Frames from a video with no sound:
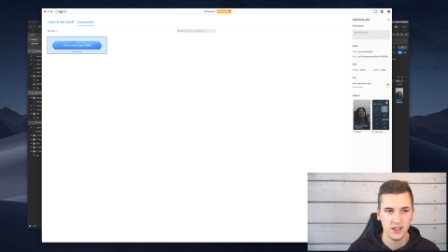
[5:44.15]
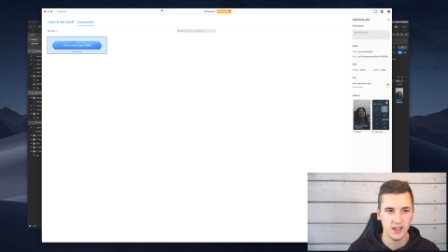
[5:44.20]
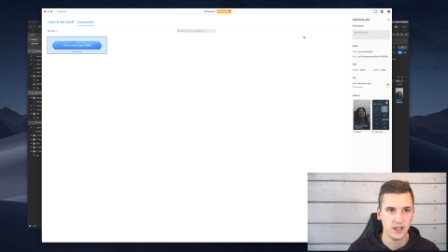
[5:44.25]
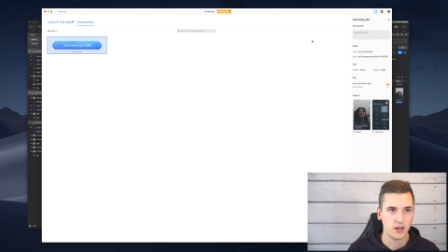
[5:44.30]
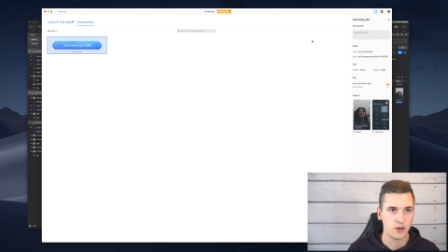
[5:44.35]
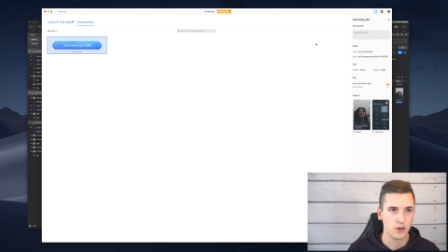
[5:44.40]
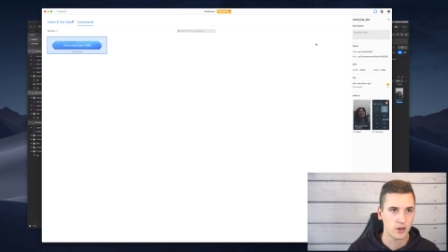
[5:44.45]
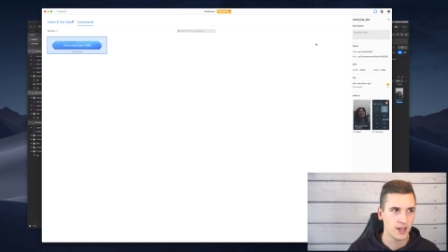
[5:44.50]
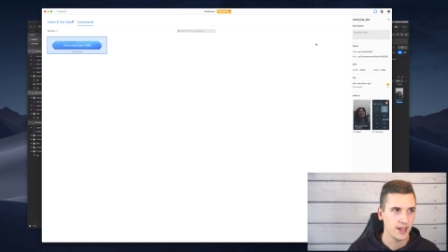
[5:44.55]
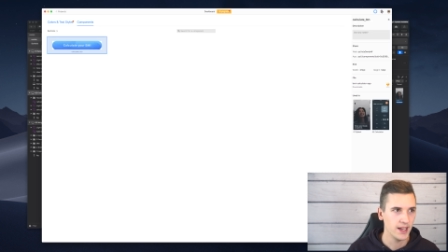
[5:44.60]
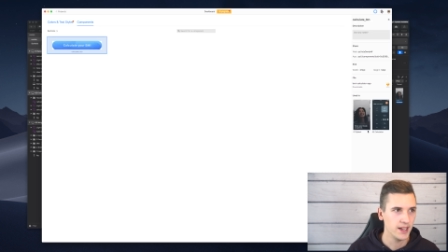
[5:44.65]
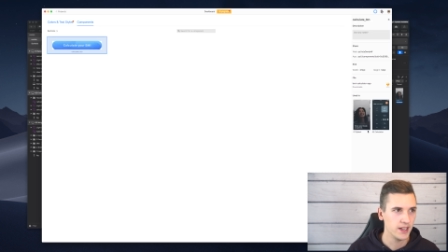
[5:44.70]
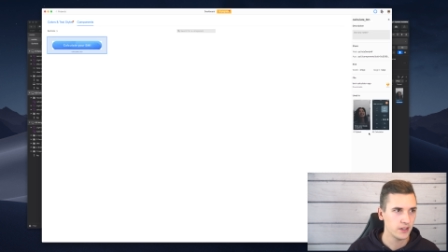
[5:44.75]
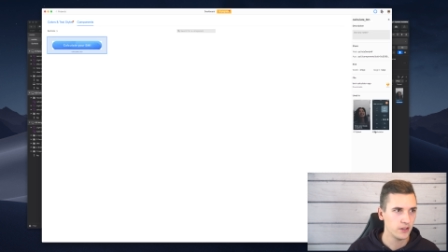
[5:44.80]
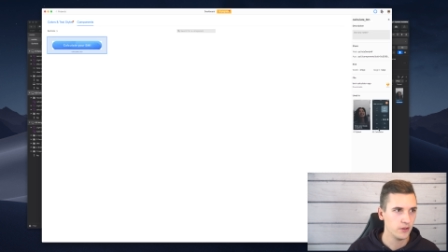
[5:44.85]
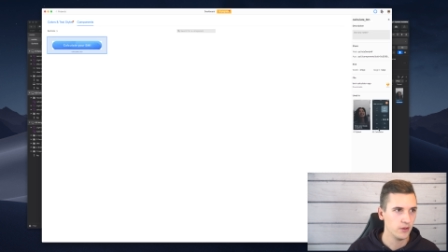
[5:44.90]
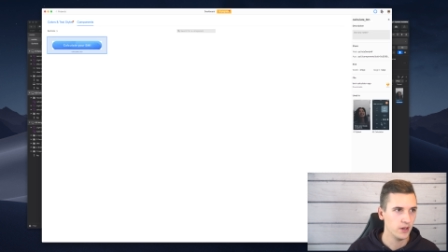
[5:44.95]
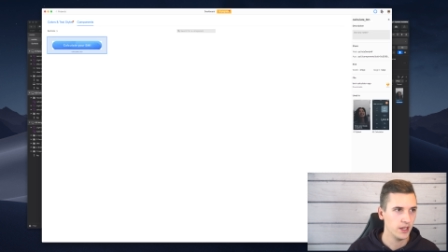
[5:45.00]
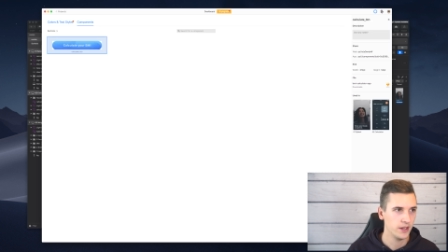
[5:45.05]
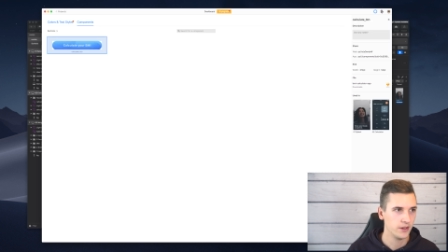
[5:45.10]
in our
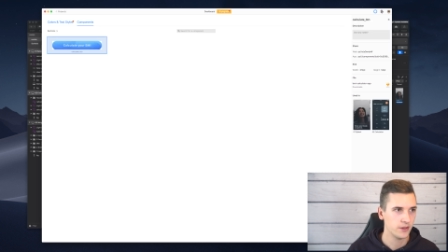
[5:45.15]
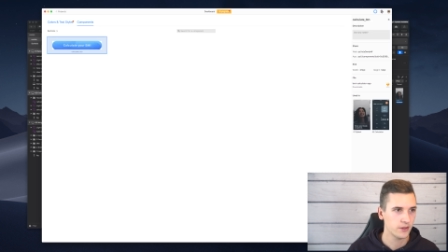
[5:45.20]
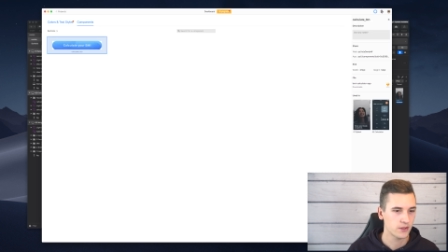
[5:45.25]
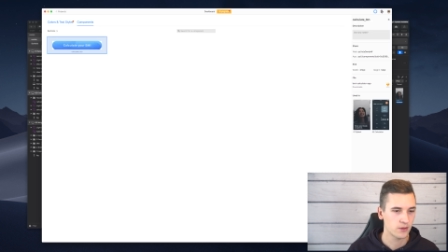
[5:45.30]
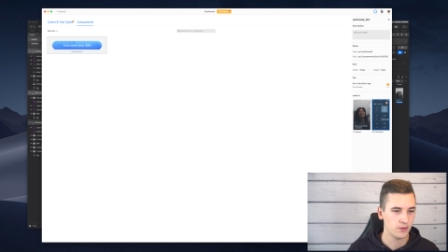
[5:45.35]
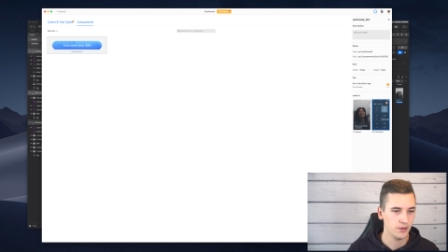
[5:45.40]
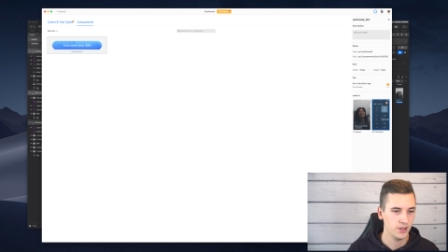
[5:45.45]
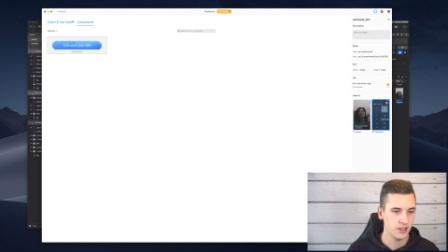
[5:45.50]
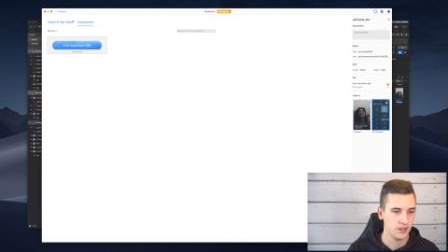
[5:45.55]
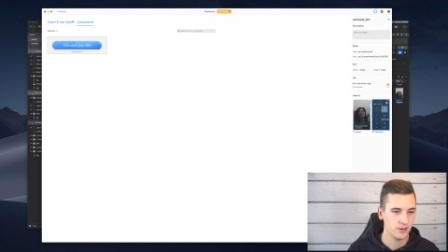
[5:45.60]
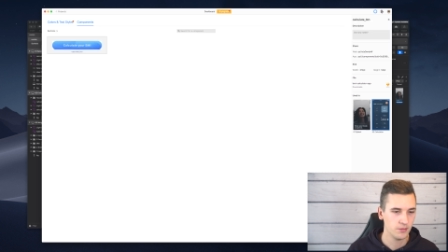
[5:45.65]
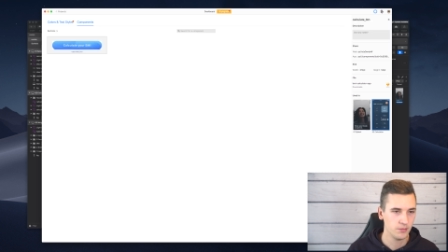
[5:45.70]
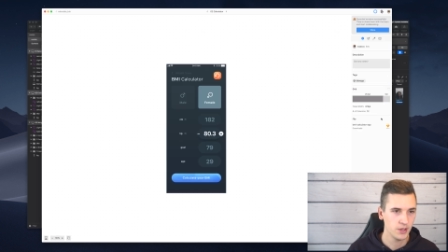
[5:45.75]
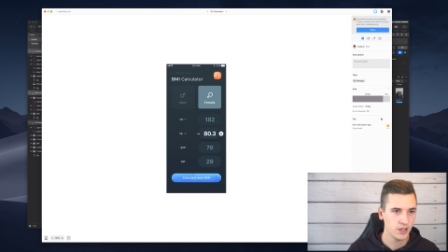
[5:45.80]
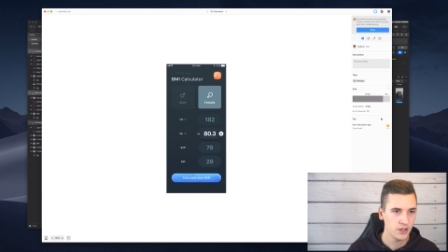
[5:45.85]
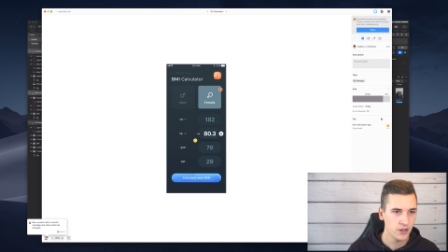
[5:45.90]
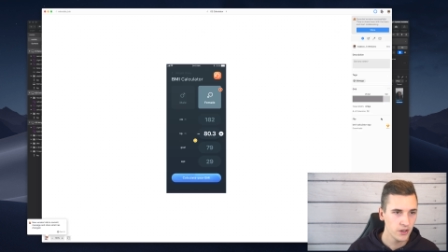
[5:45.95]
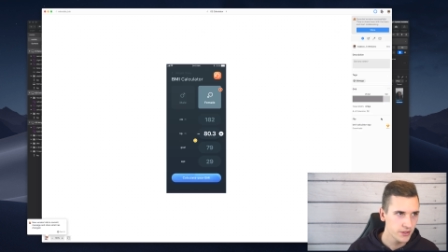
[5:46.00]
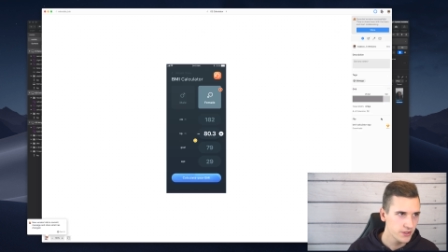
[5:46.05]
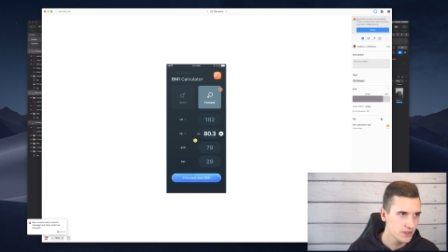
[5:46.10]
calculator screen,
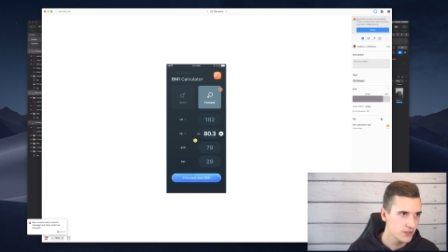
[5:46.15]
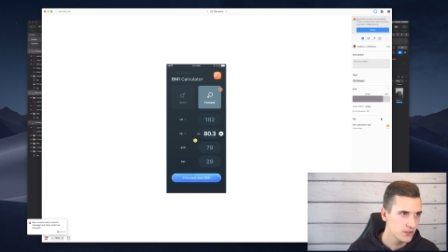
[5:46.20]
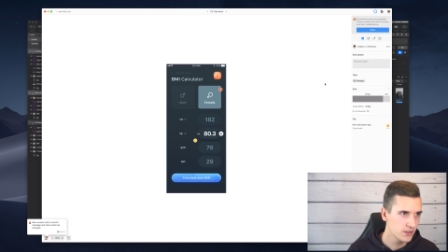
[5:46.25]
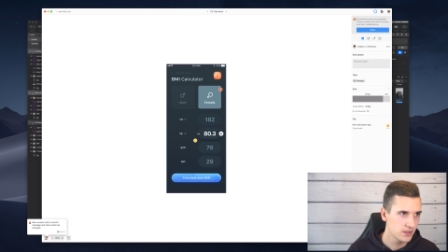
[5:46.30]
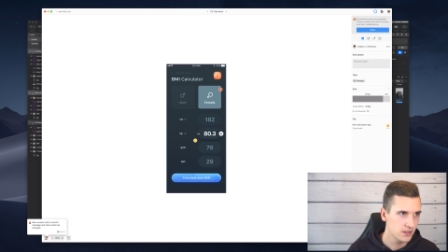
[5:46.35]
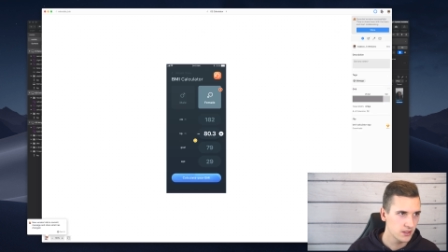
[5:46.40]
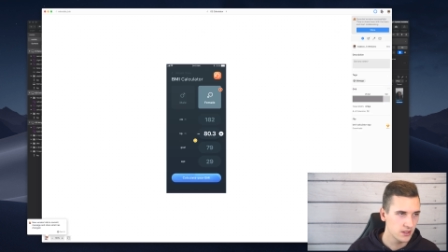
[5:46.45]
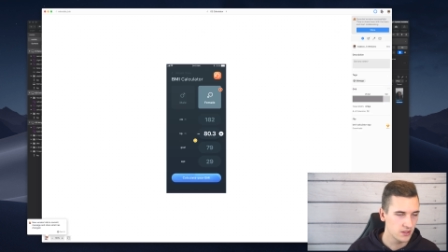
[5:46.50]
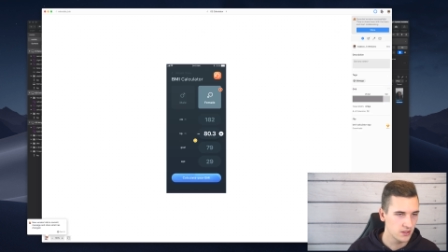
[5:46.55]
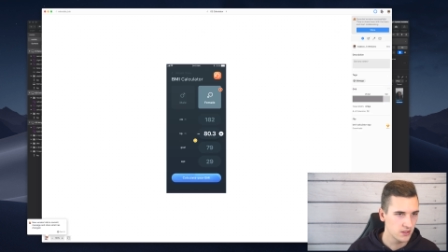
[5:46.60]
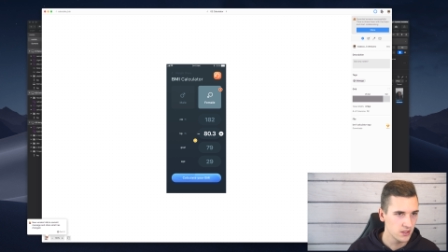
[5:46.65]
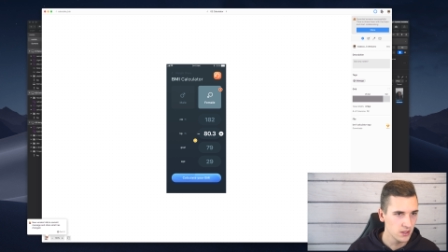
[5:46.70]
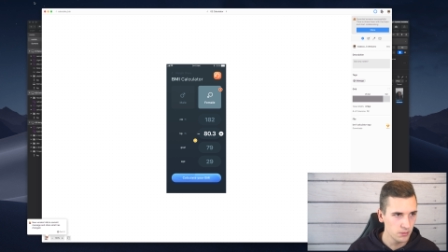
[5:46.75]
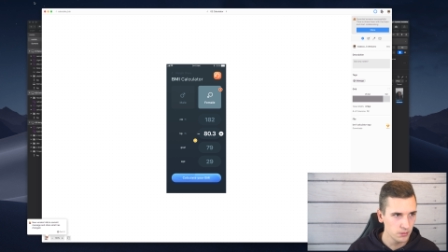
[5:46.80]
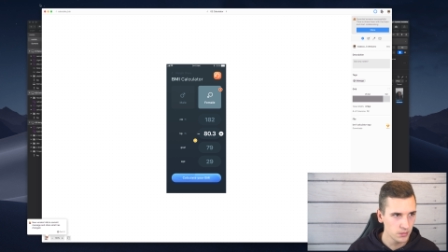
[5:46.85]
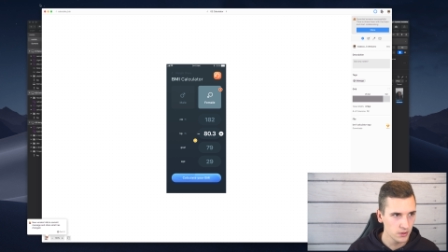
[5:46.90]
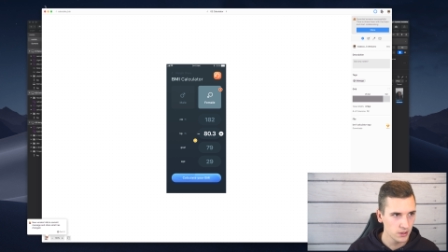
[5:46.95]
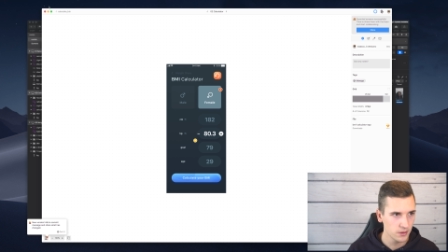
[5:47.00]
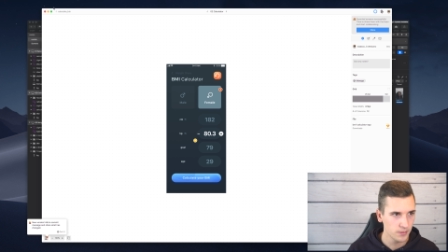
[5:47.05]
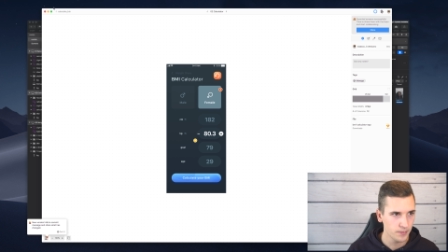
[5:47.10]
because it's the
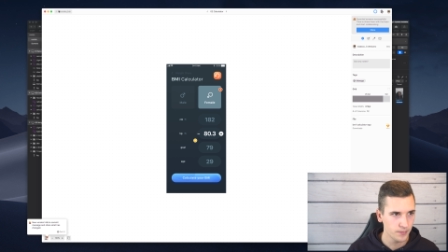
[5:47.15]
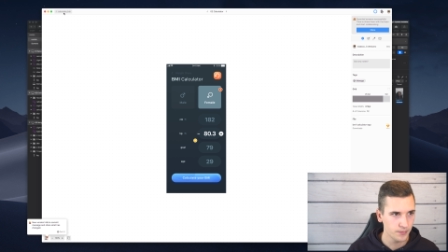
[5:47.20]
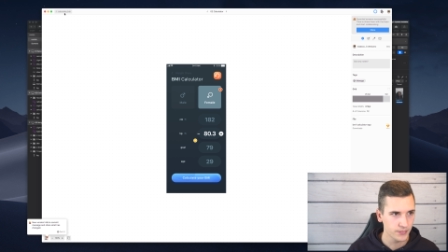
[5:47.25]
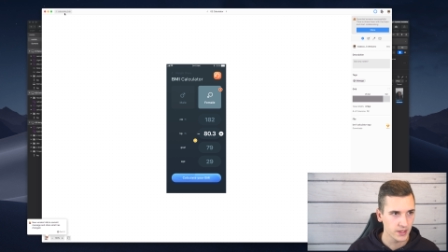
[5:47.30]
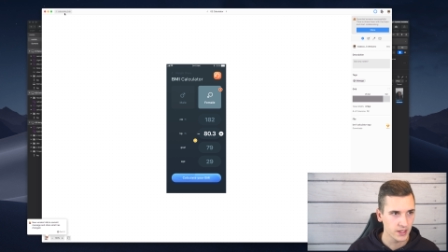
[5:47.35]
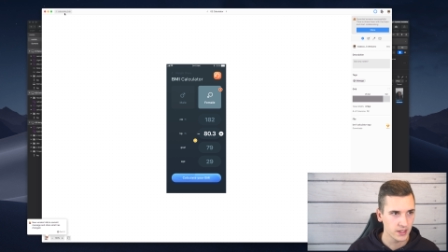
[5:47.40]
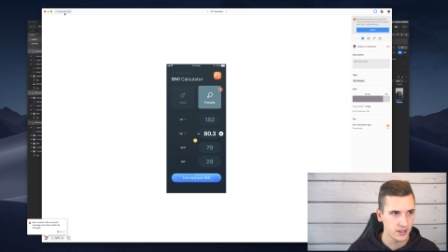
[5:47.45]
symbol